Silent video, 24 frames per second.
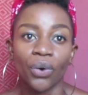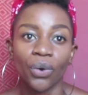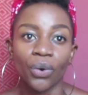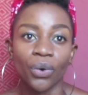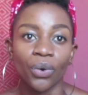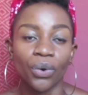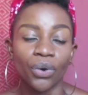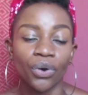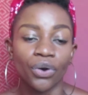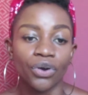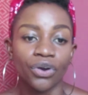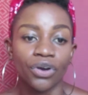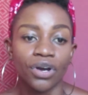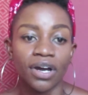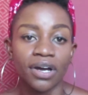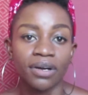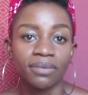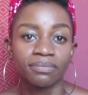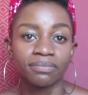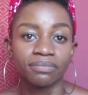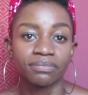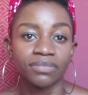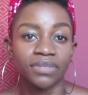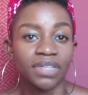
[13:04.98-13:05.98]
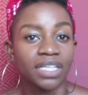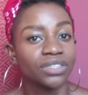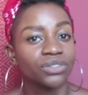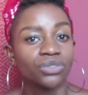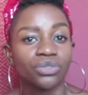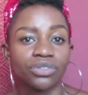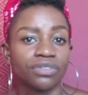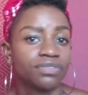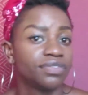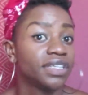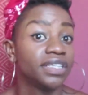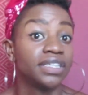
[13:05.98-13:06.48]
or that
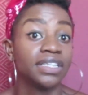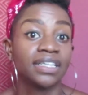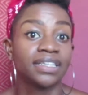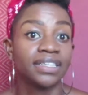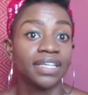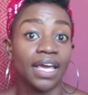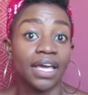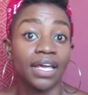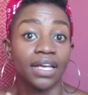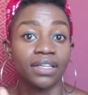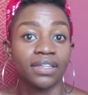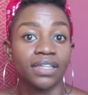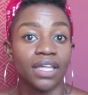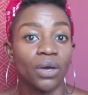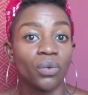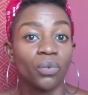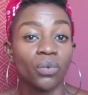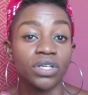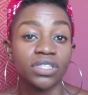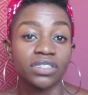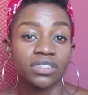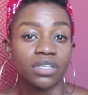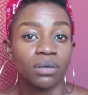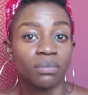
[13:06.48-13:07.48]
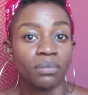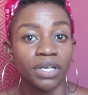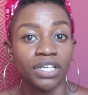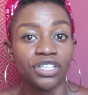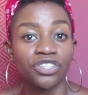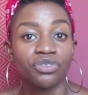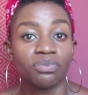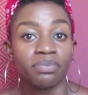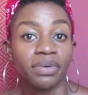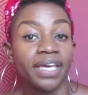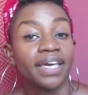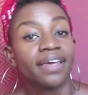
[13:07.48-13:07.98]
sort of thing, that they want
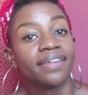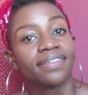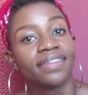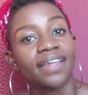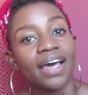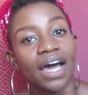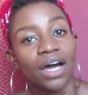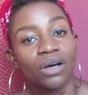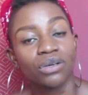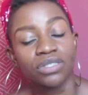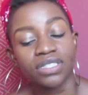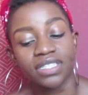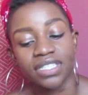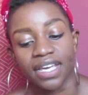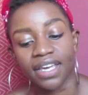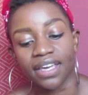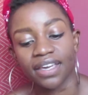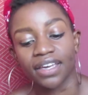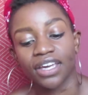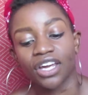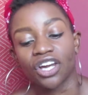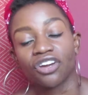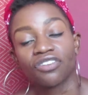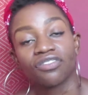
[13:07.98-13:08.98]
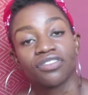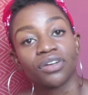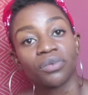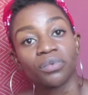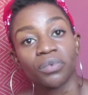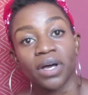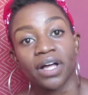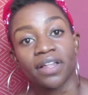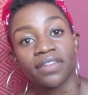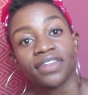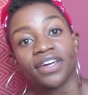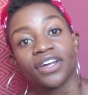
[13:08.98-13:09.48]
somebody to be in the house taking care of
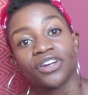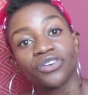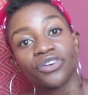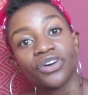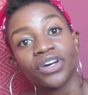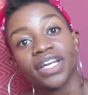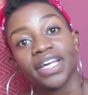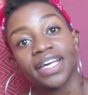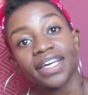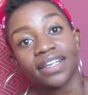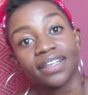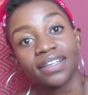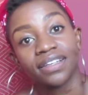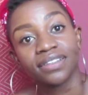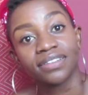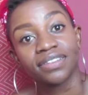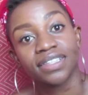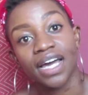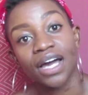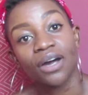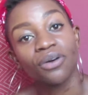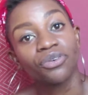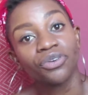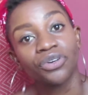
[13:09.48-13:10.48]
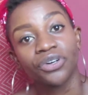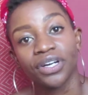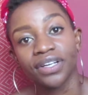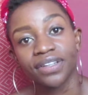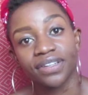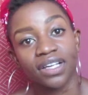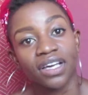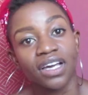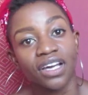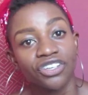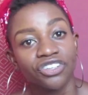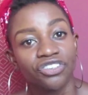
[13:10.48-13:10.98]
it while they're not in town or
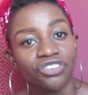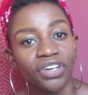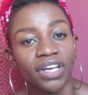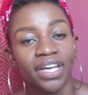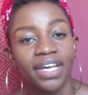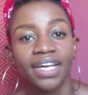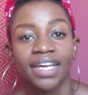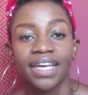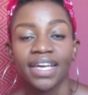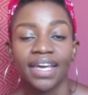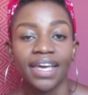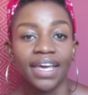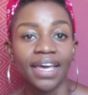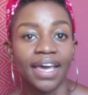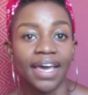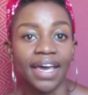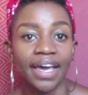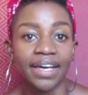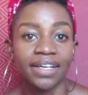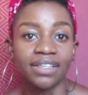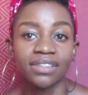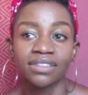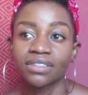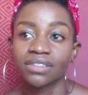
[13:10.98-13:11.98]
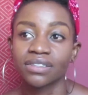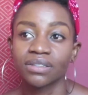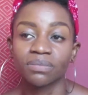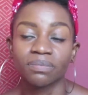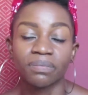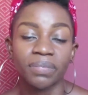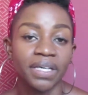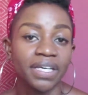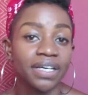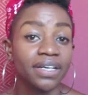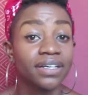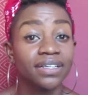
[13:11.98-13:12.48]
in the country.
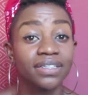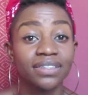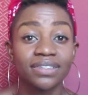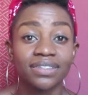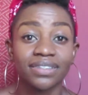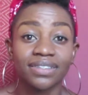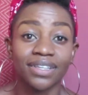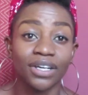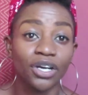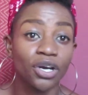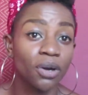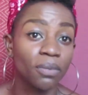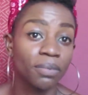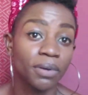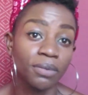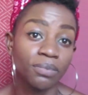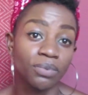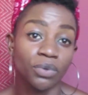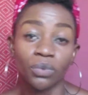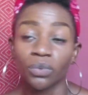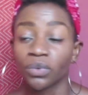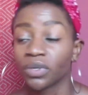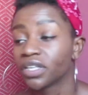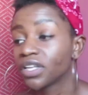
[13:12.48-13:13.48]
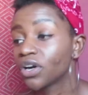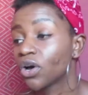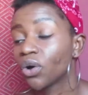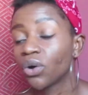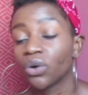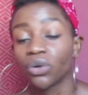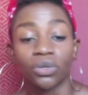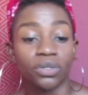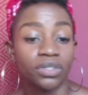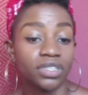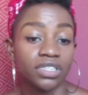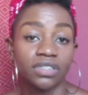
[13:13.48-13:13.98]
And because there are people with
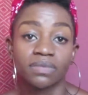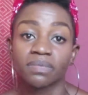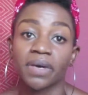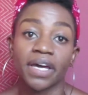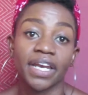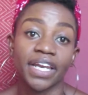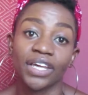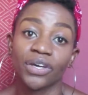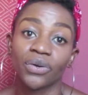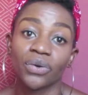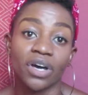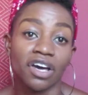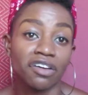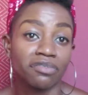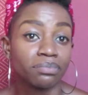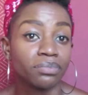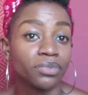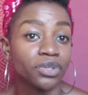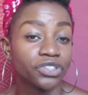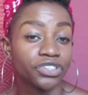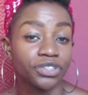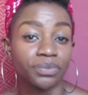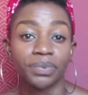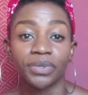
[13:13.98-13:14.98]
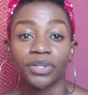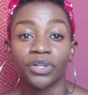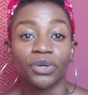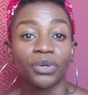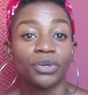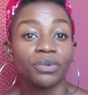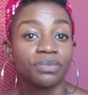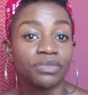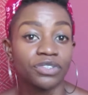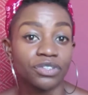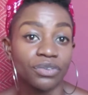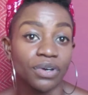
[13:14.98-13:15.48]
all this money who have multiple
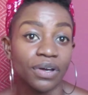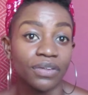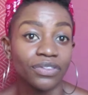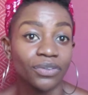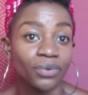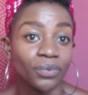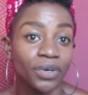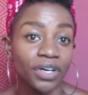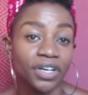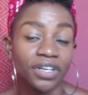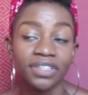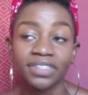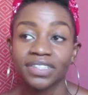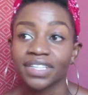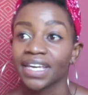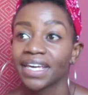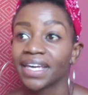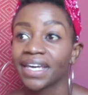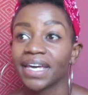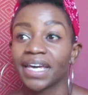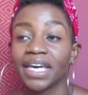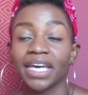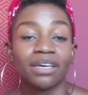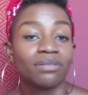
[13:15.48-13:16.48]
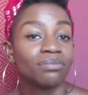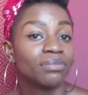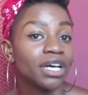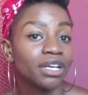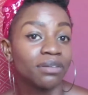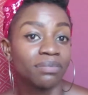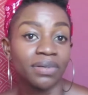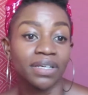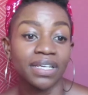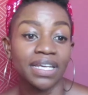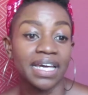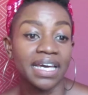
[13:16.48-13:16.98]
homes around the world, it
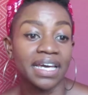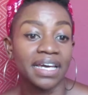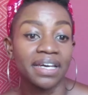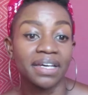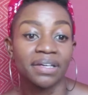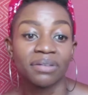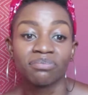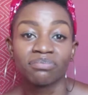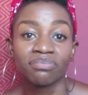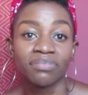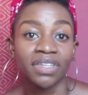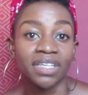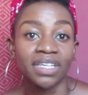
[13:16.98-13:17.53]
might be like